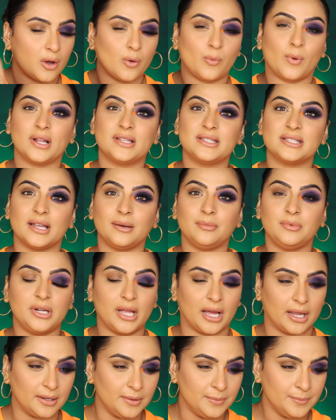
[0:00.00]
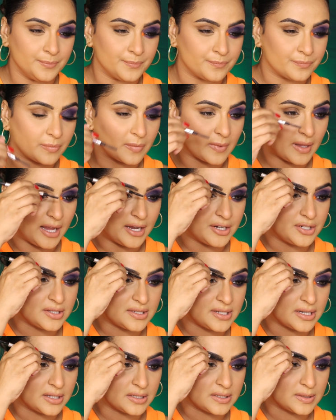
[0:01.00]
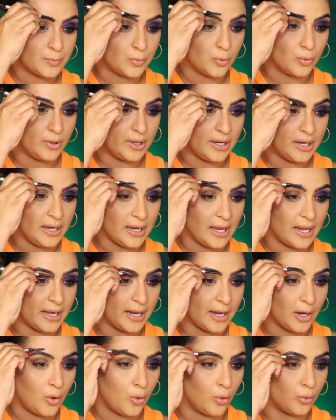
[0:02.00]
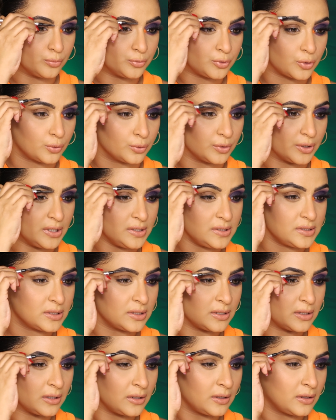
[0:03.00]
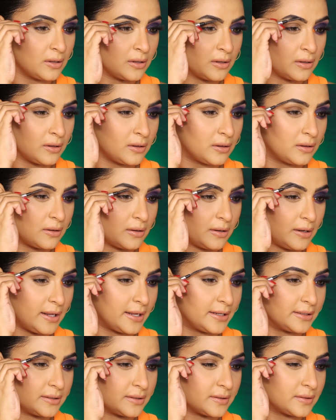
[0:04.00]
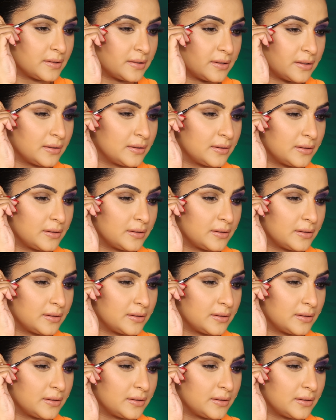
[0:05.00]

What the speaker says: Once I'm done, I just take a spoolie and I comb through this like this.